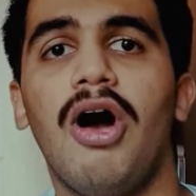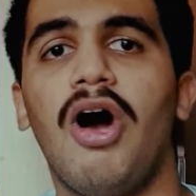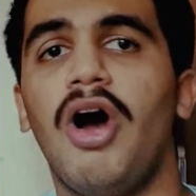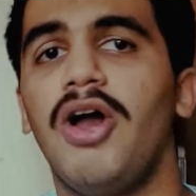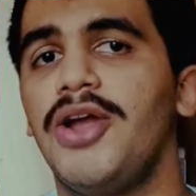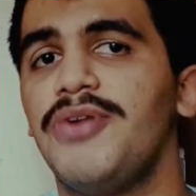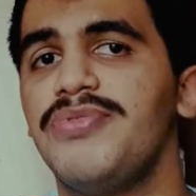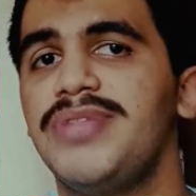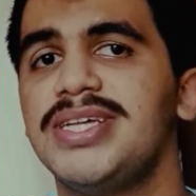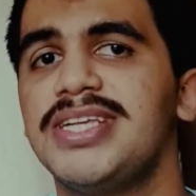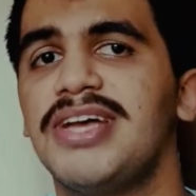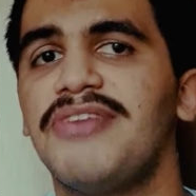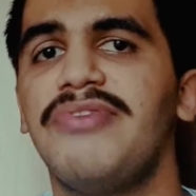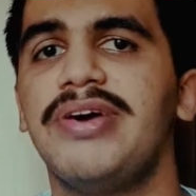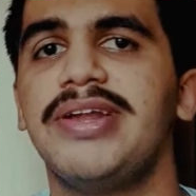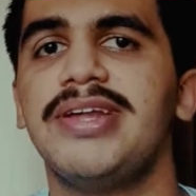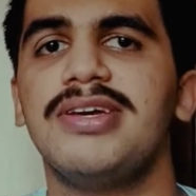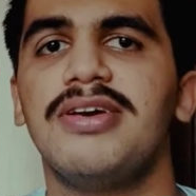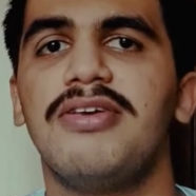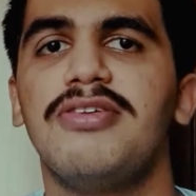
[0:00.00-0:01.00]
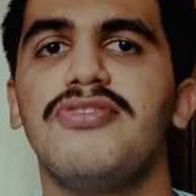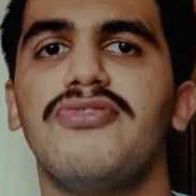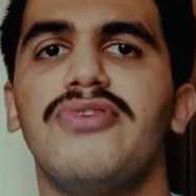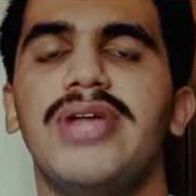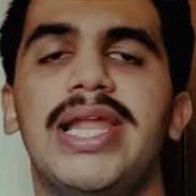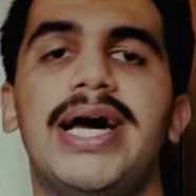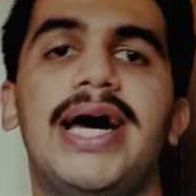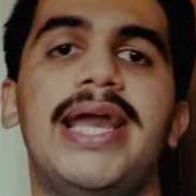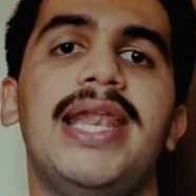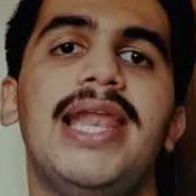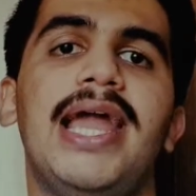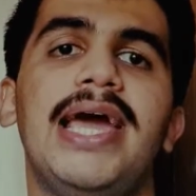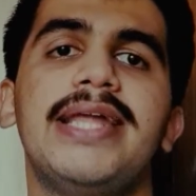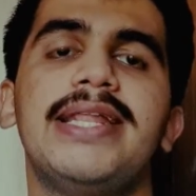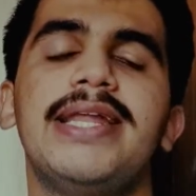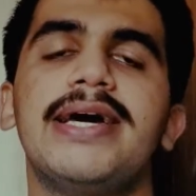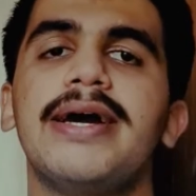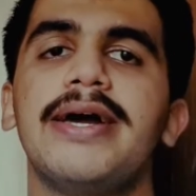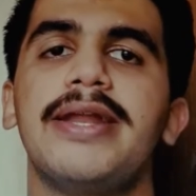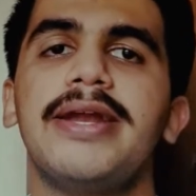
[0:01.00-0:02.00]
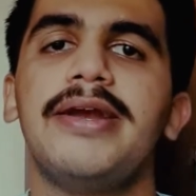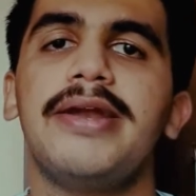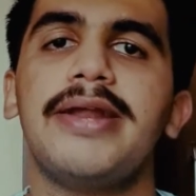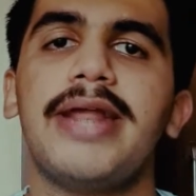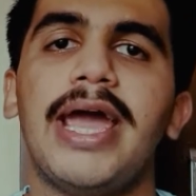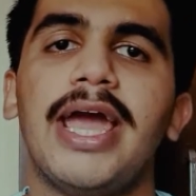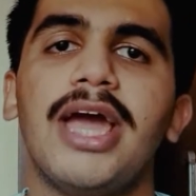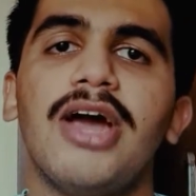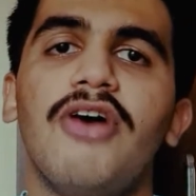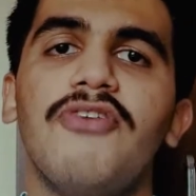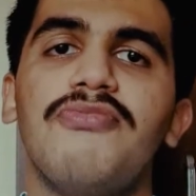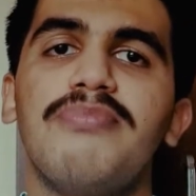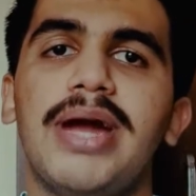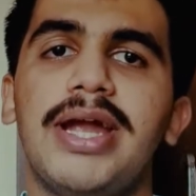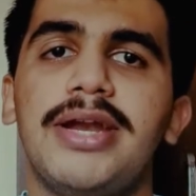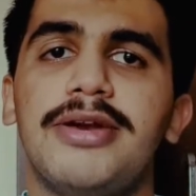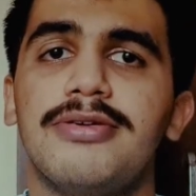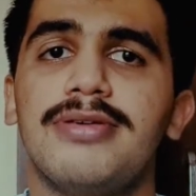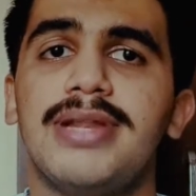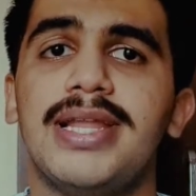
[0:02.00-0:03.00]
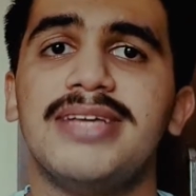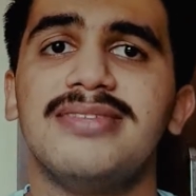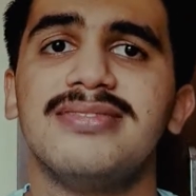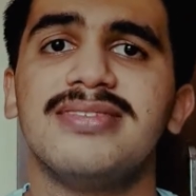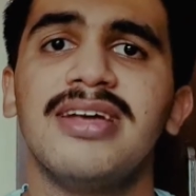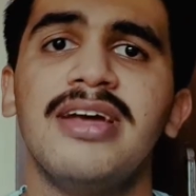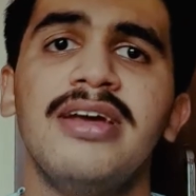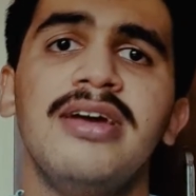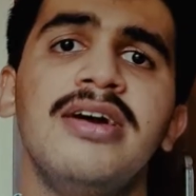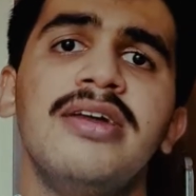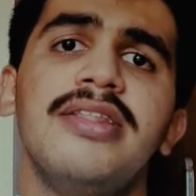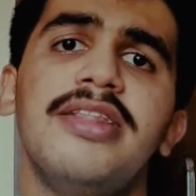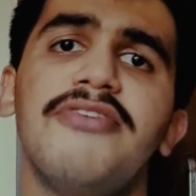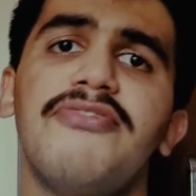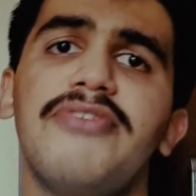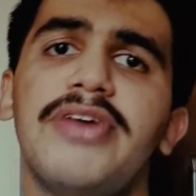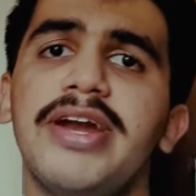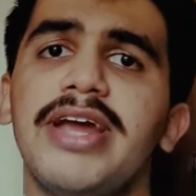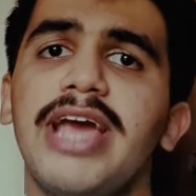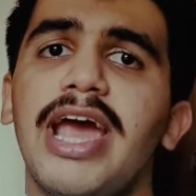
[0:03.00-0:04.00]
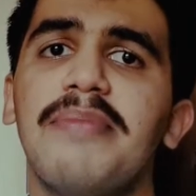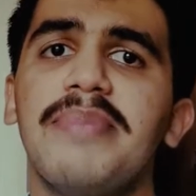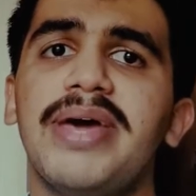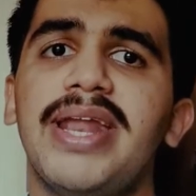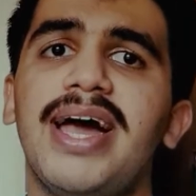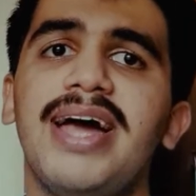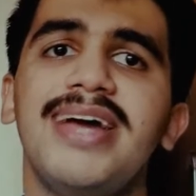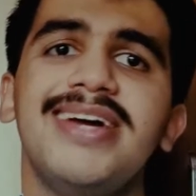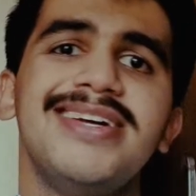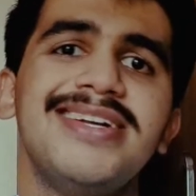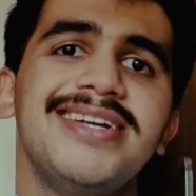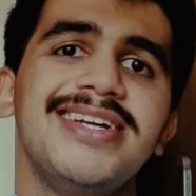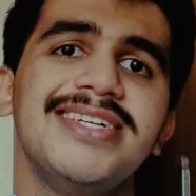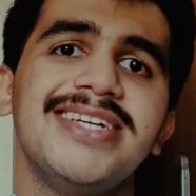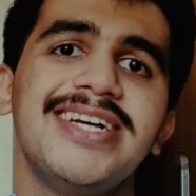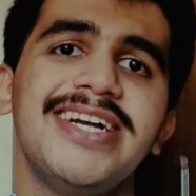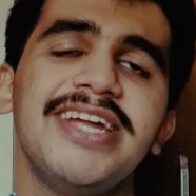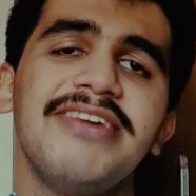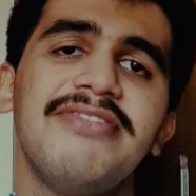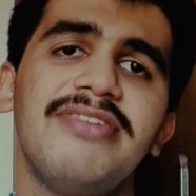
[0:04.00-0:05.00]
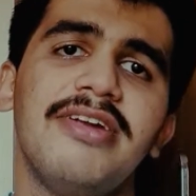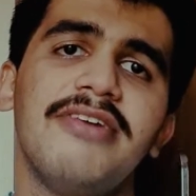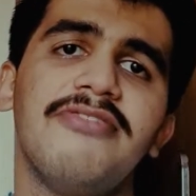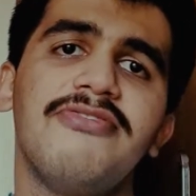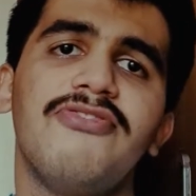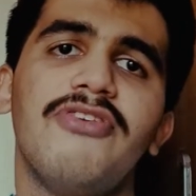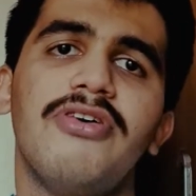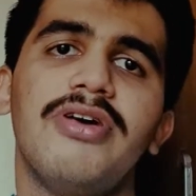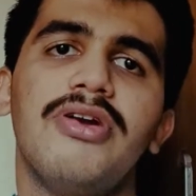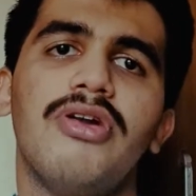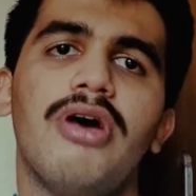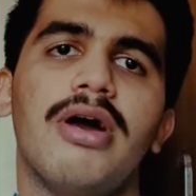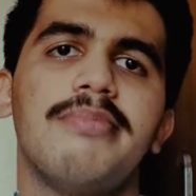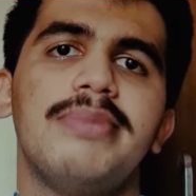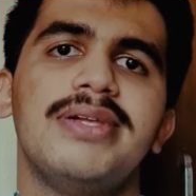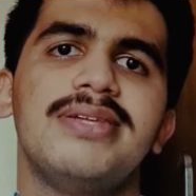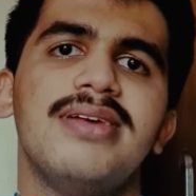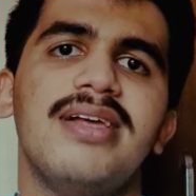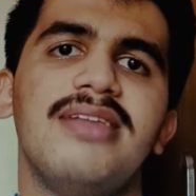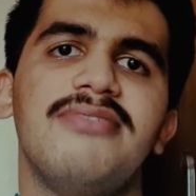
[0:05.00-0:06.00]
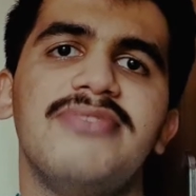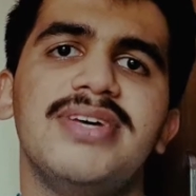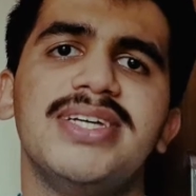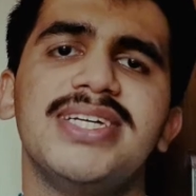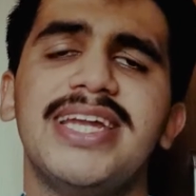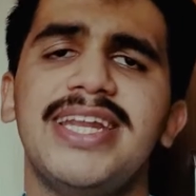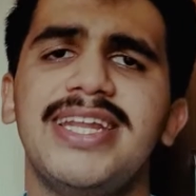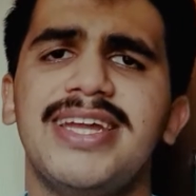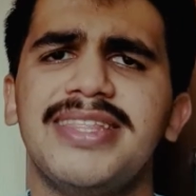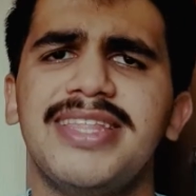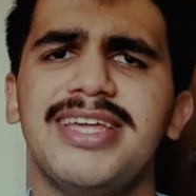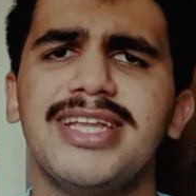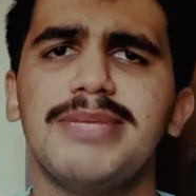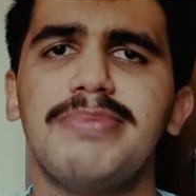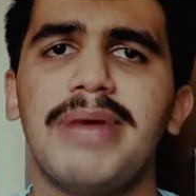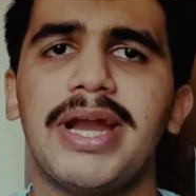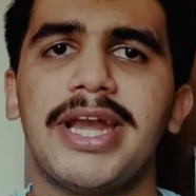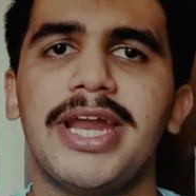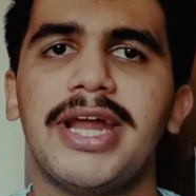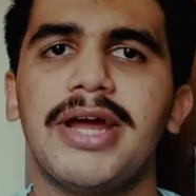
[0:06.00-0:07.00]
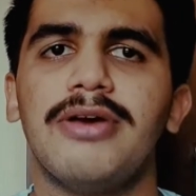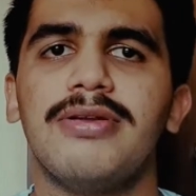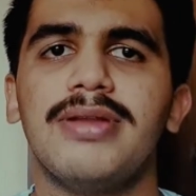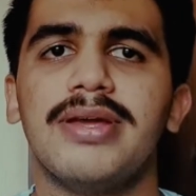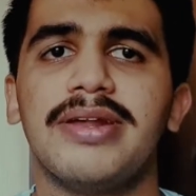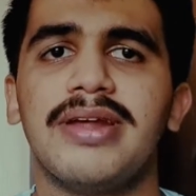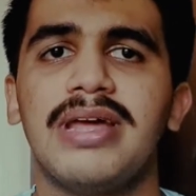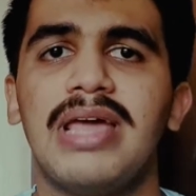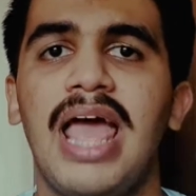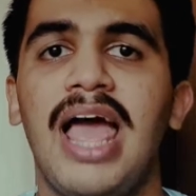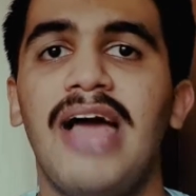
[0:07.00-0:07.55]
All of these are very useful, unlike the current rank of micro lens. The front camera is decent enough for normal selfies and nothing spectacular.